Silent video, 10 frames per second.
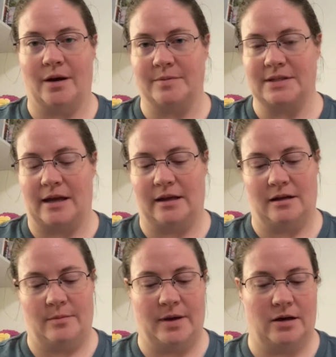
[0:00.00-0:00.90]
uptight
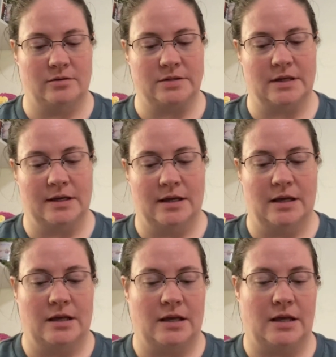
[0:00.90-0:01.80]
about
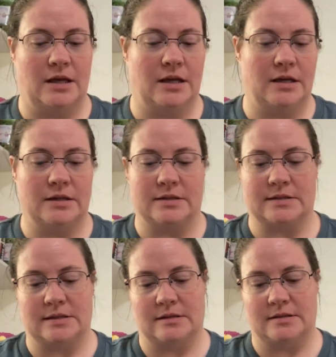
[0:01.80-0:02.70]

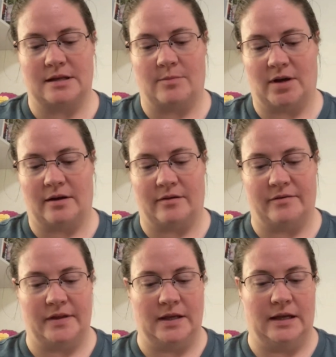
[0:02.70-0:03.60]
is some of
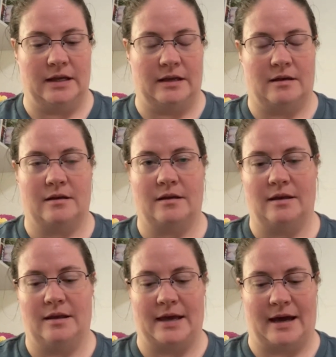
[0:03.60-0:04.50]
the
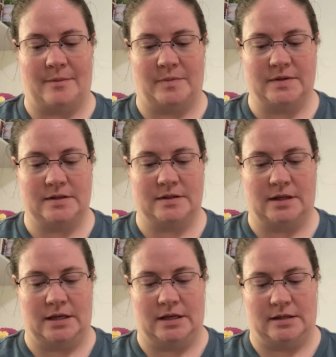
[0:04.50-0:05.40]
gaps
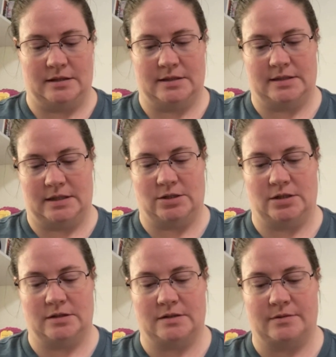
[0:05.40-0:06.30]
in
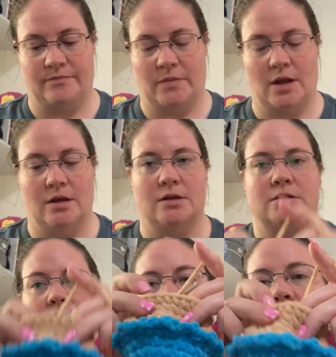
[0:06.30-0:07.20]
stitches.
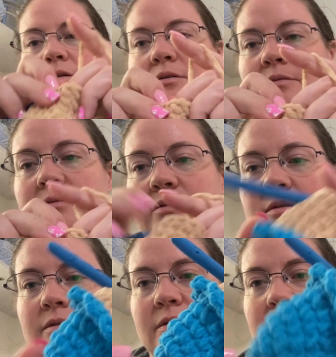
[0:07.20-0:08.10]
So
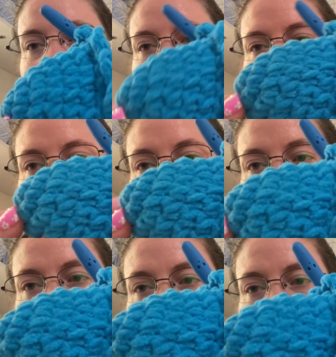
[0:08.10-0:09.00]

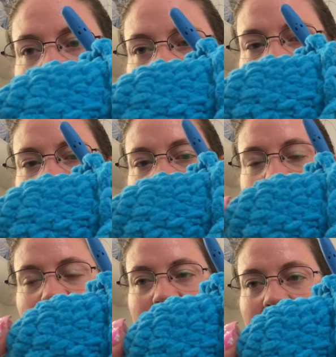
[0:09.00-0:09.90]
depending on the yarn,
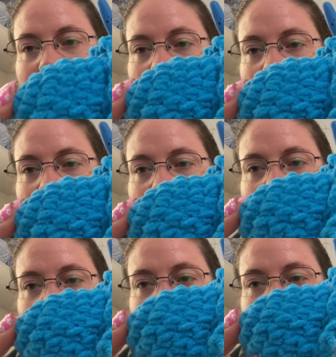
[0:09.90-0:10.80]
depending on the hook you
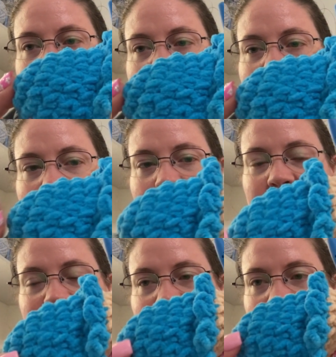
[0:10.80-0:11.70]
use, there can be
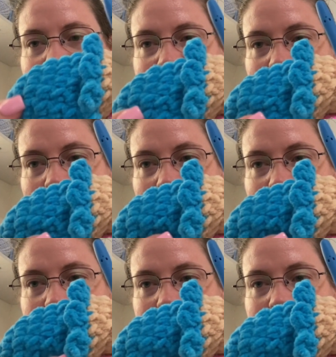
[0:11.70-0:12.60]
different
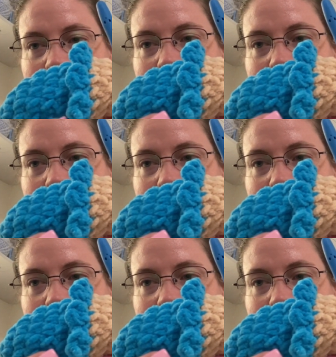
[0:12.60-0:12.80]
size